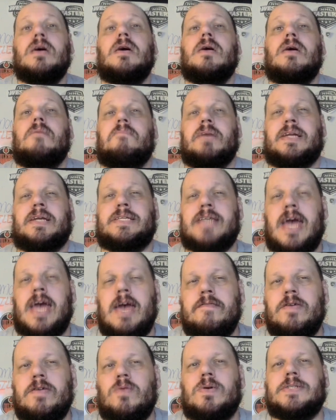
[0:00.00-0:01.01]

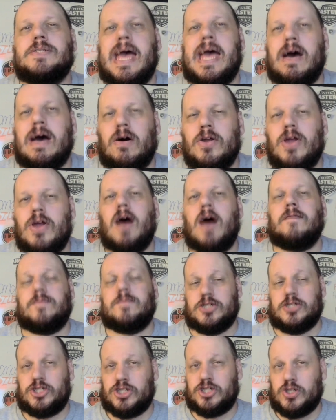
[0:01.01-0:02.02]
McDavid was held off the
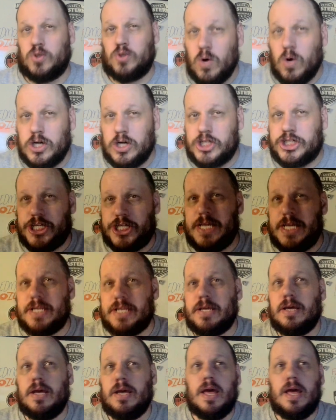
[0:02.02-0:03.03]
score sheet
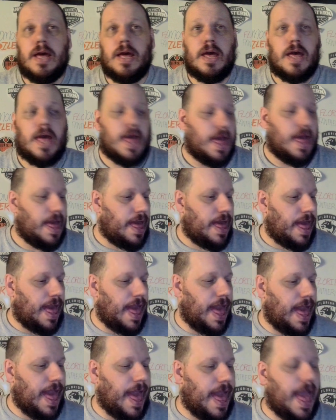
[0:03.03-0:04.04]

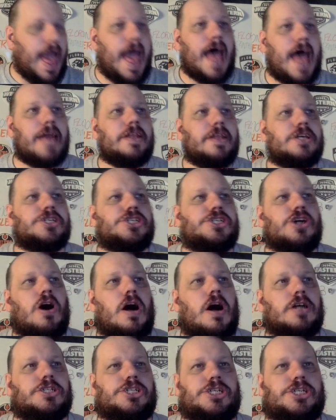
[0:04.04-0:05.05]
Sportsnet and And the shot
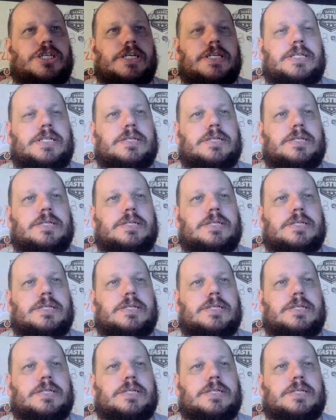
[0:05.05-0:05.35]
sheet.